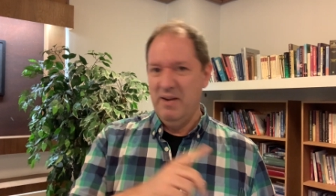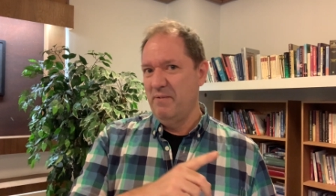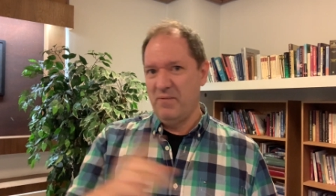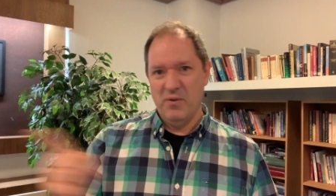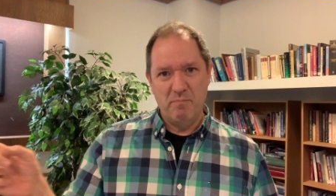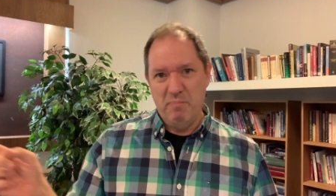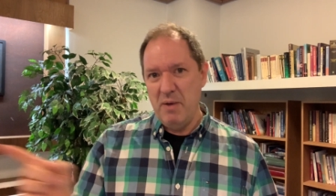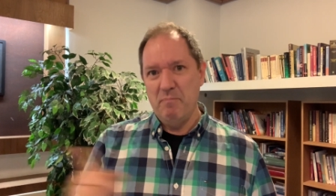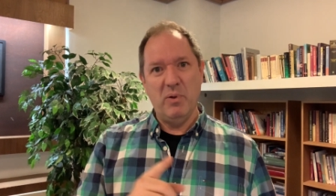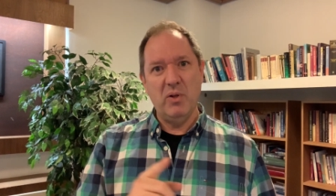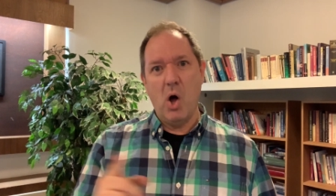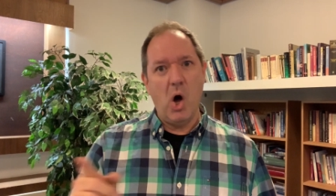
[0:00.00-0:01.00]
for
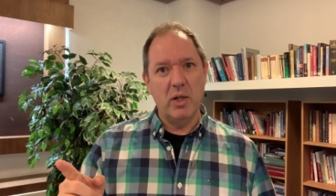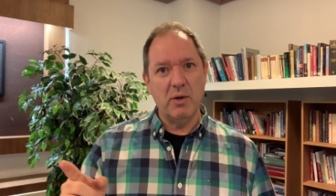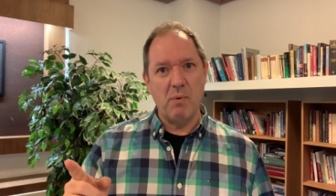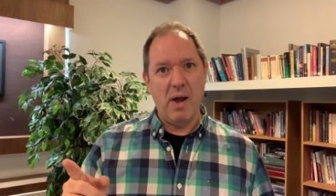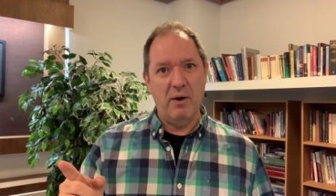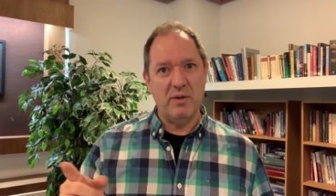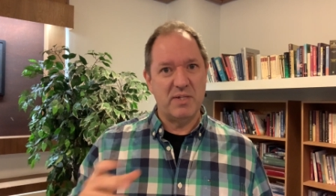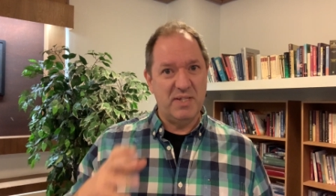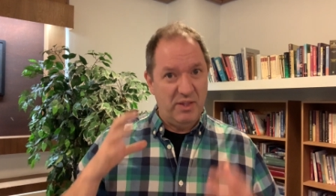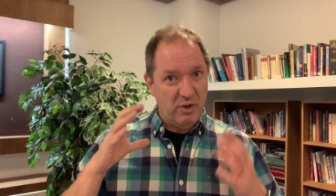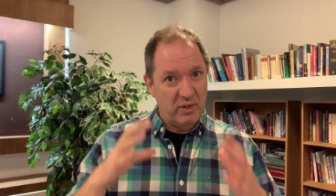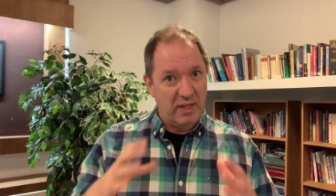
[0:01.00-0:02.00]
people all around us
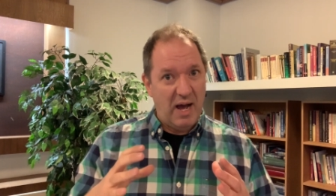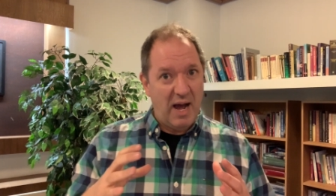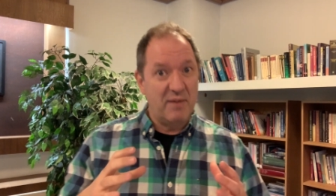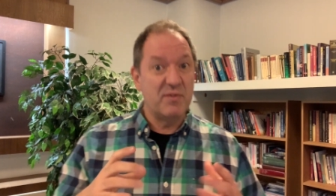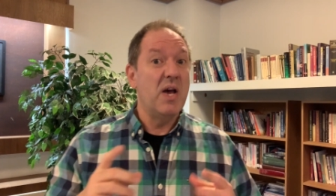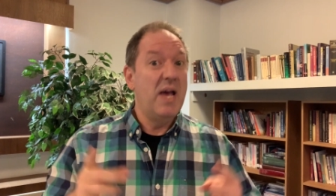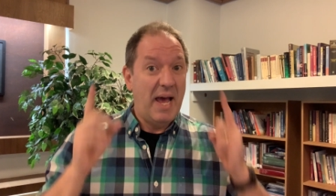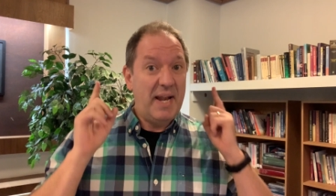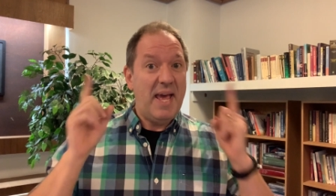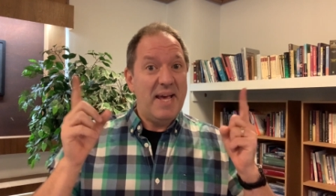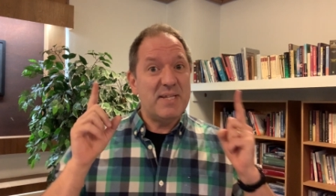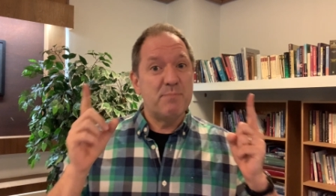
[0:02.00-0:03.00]
in their lives and
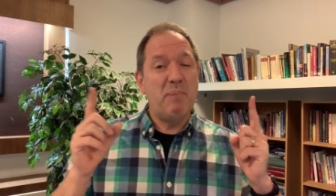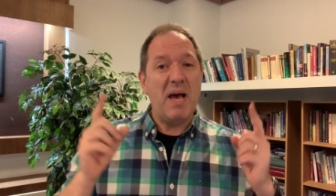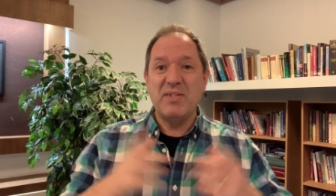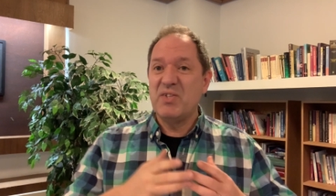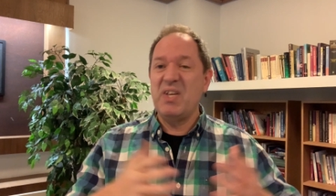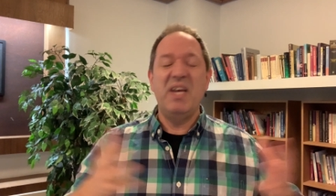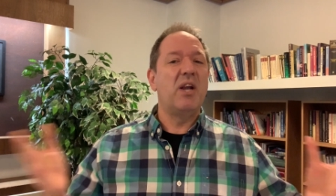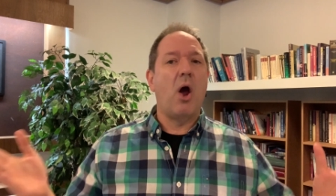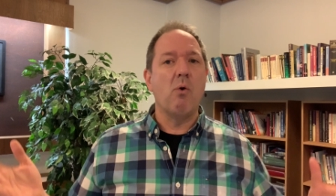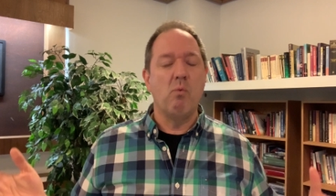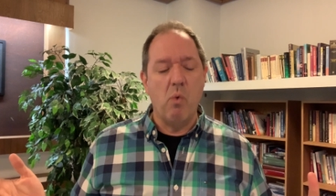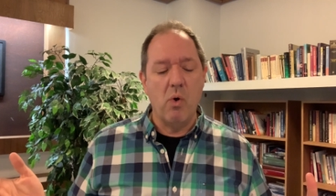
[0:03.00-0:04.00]
his best in
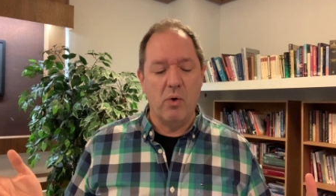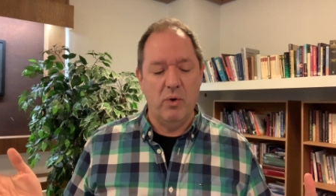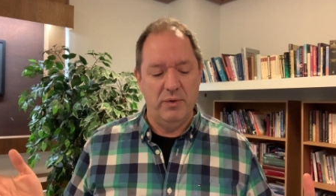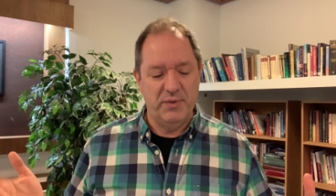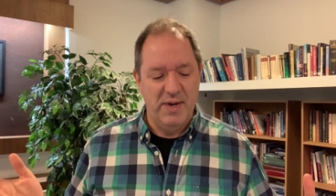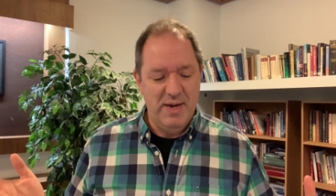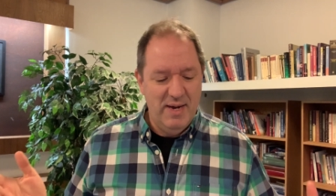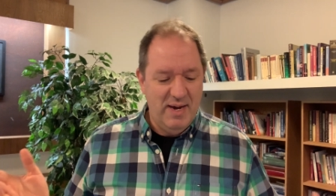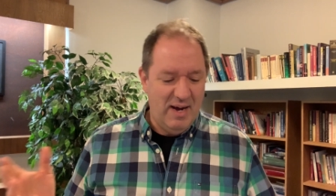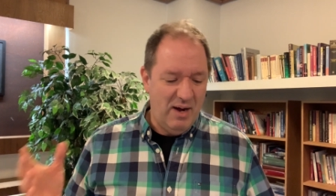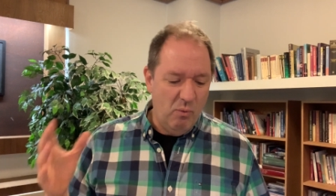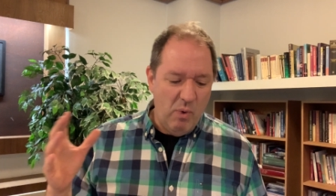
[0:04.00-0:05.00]
our world.
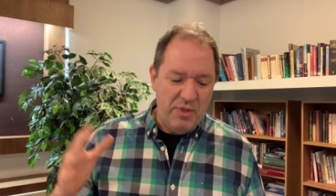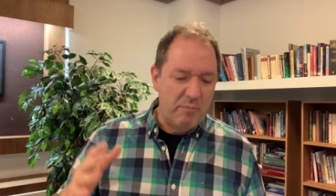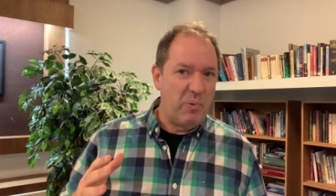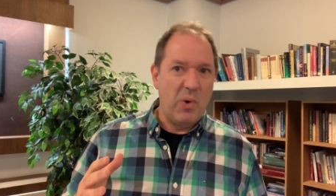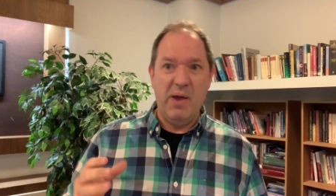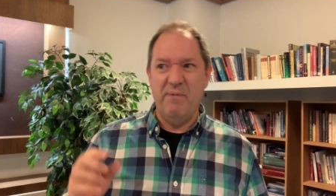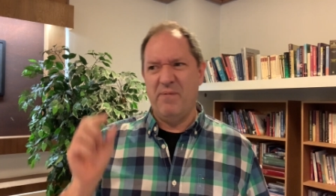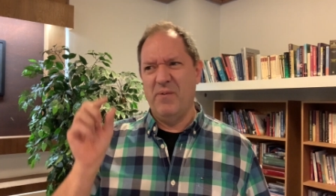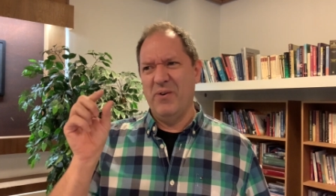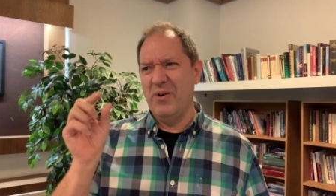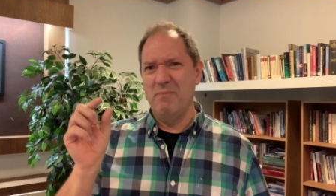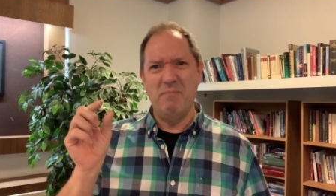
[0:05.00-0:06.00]
Whether praying
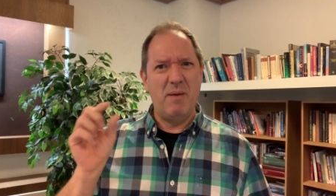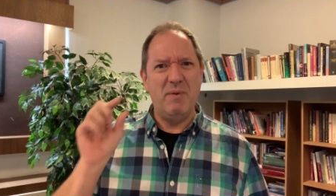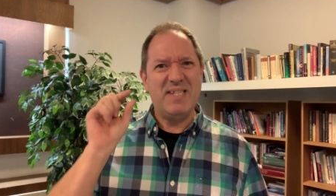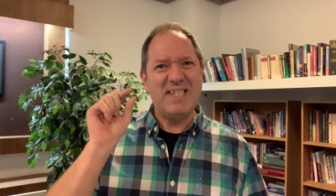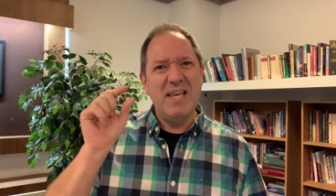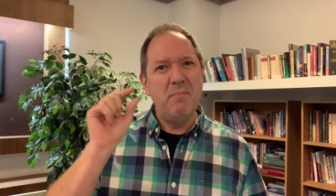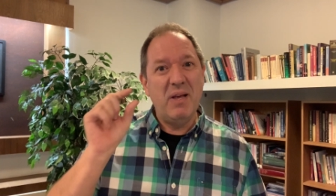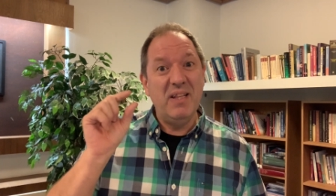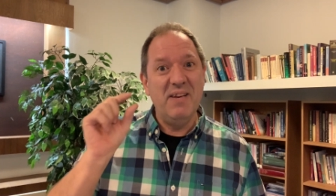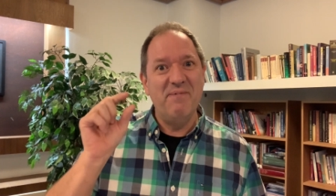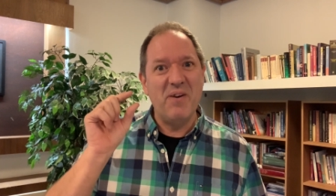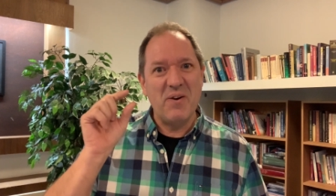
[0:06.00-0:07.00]
for maybe
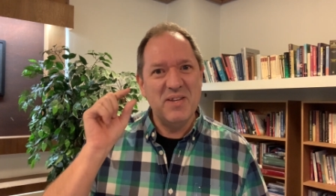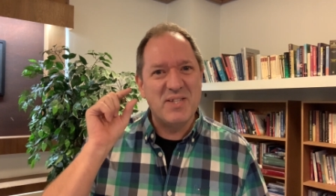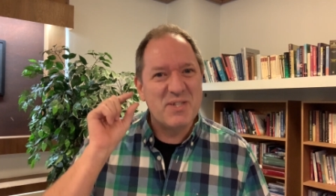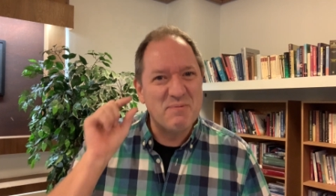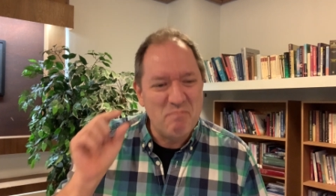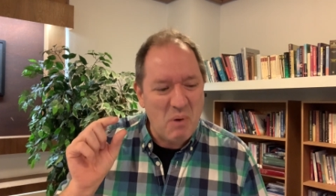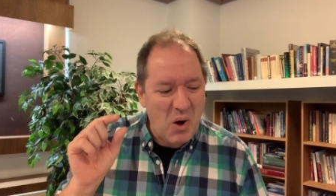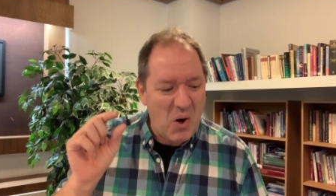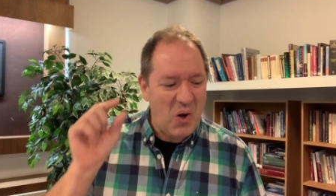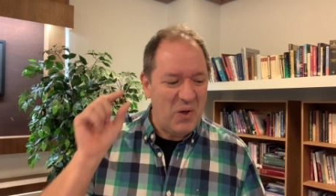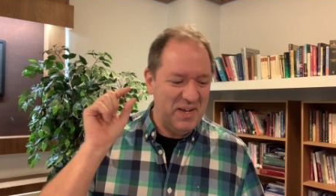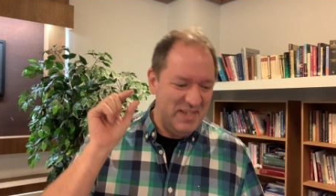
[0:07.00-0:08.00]
seemingly very
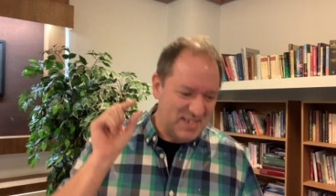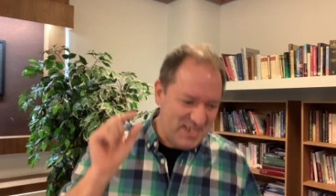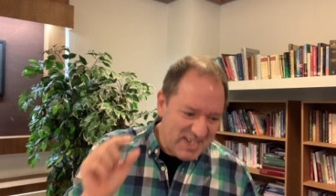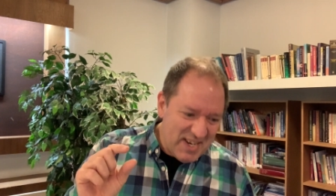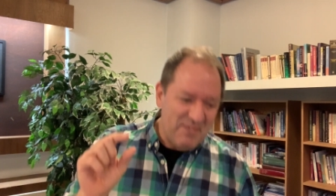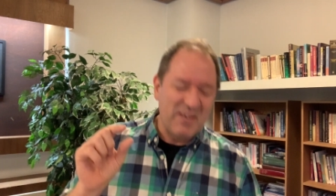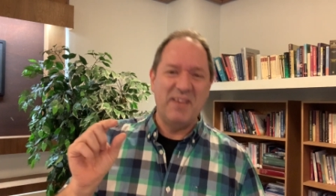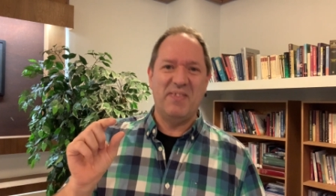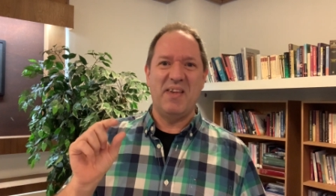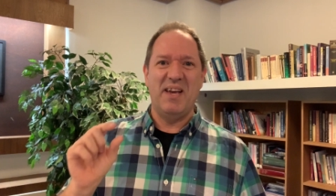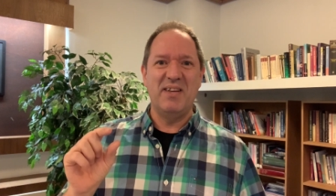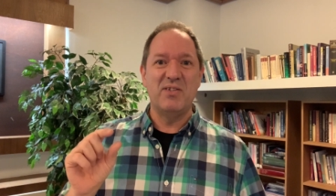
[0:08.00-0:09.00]
small, insignificant
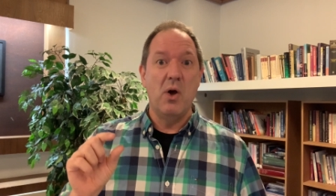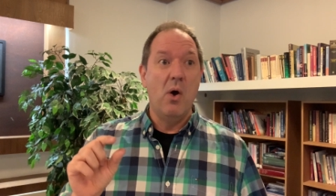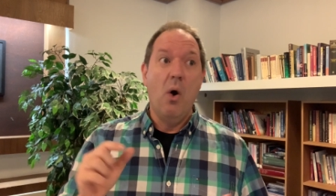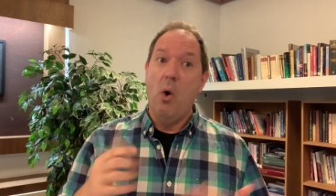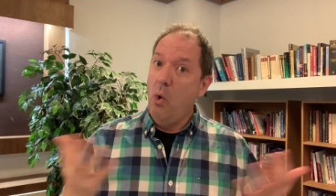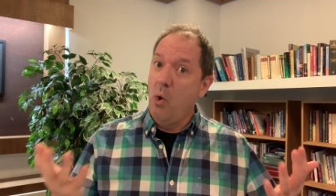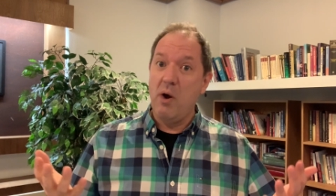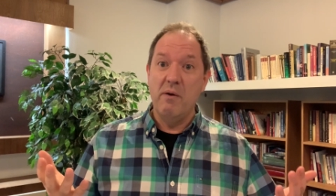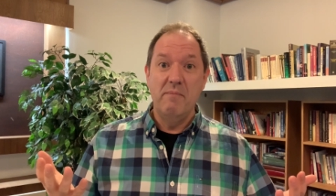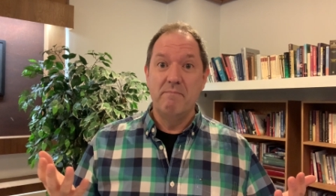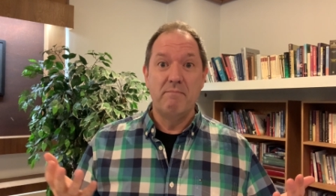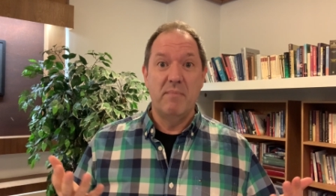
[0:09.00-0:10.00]
things or
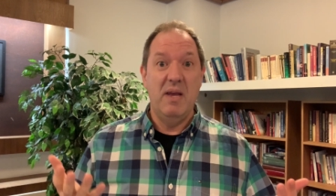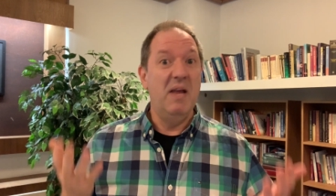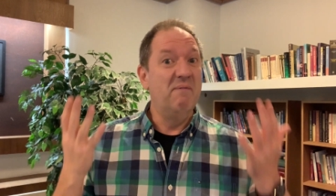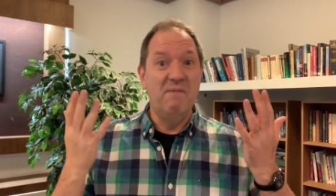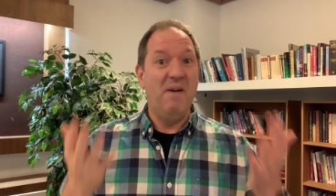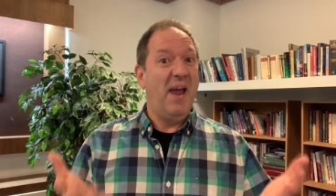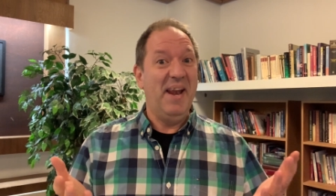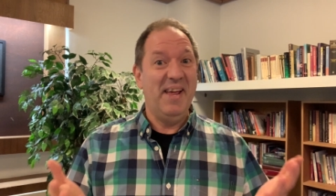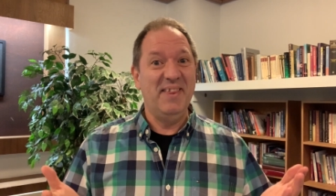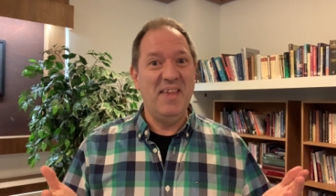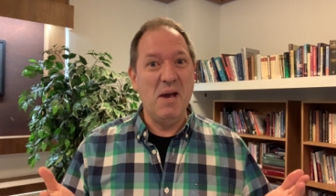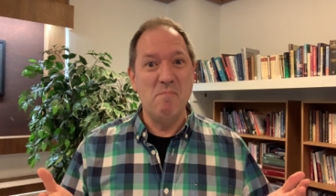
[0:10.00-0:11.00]

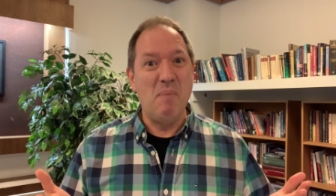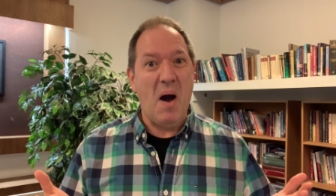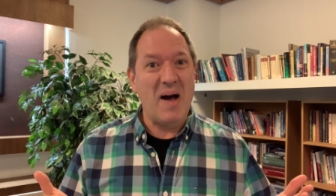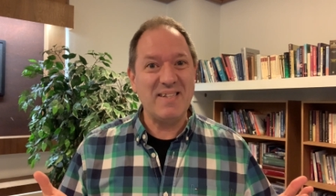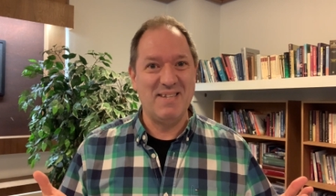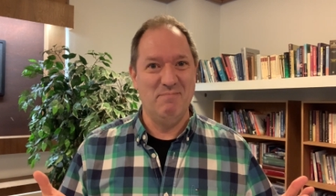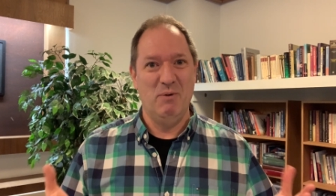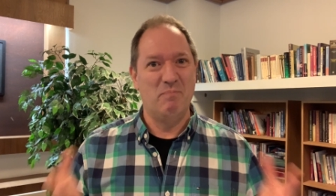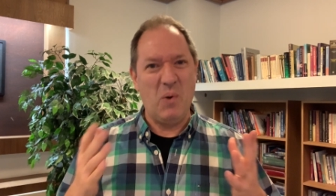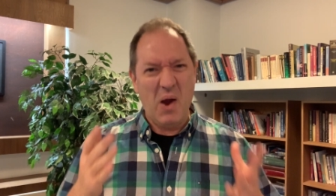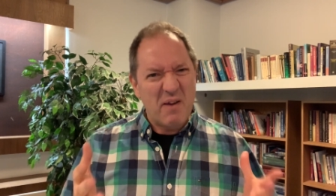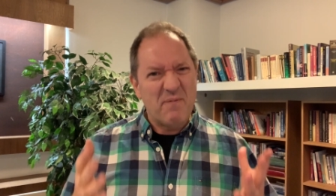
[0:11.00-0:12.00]
invading the impossible,
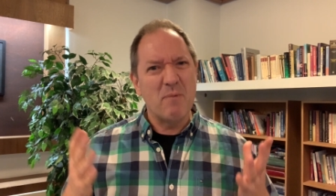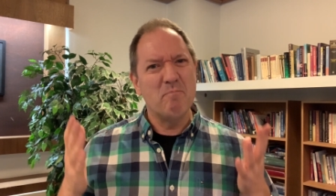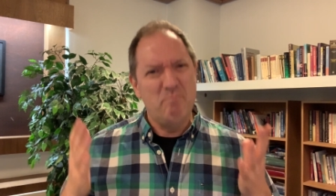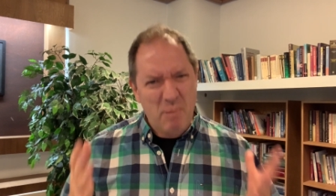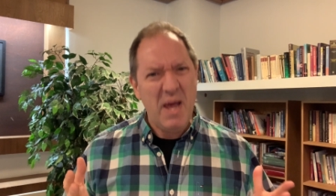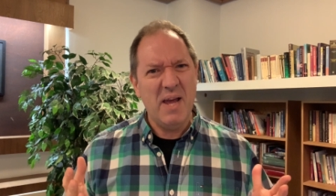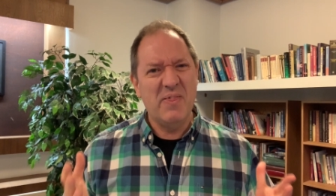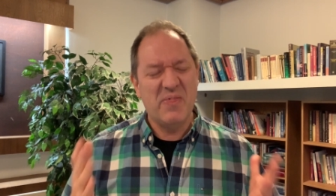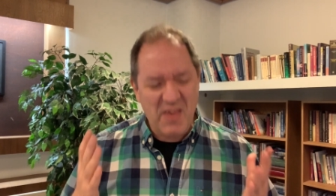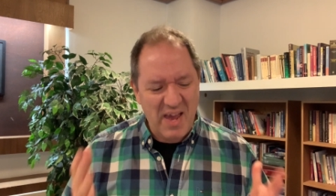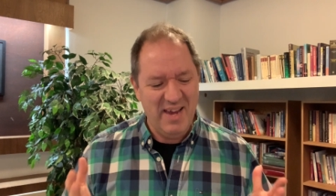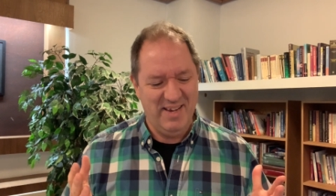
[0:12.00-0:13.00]
praying for big
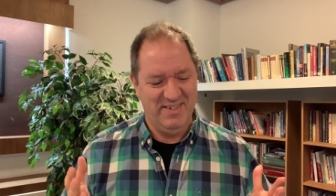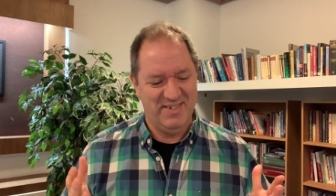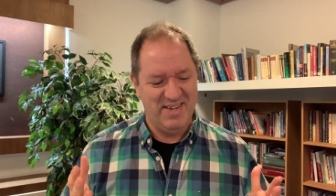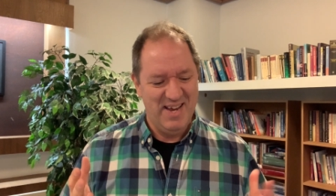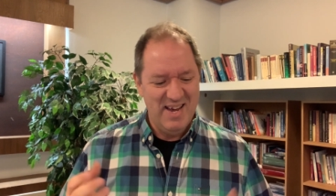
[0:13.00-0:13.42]
things,